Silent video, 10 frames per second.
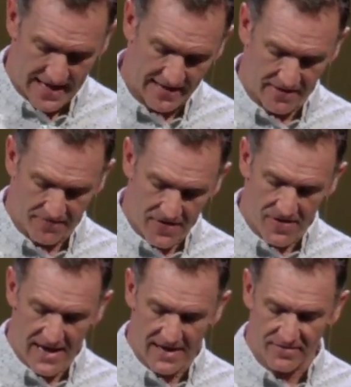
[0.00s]
And at the
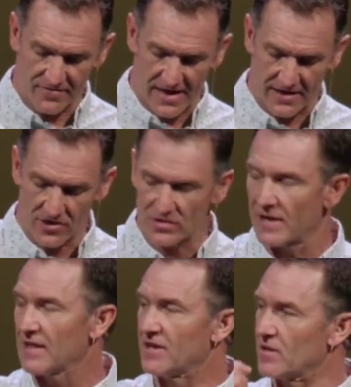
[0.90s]
very end of that,
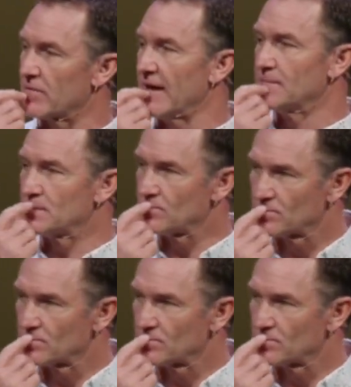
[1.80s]
here's what I'd like you to write.